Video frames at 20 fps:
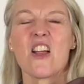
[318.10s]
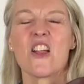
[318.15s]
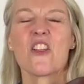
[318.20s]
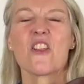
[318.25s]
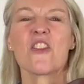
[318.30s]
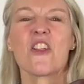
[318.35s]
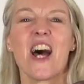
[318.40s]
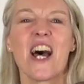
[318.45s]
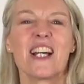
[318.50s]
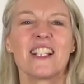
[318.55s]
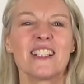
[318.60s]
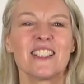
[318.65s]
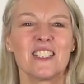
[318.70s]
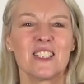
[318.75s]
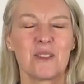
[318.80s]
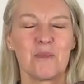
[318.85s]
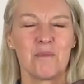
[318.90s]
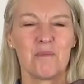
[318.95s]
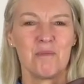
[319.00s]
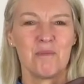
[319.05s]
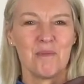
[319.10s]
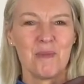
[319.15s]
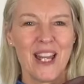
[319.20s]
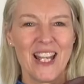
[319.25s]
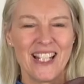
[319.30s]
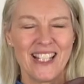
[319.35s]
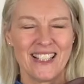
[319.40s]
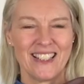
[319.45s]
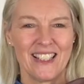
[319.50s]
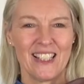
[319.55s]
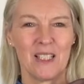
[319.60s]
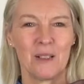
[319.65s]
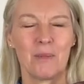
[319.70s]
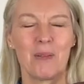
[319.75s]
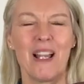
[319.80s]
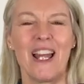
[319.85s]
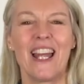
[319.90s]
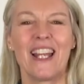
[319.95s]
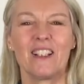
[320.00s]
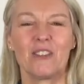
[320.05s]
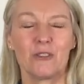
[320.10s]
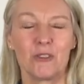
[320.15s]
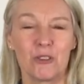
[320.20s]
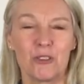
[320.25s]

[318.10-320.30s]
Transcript: That is amazing playing,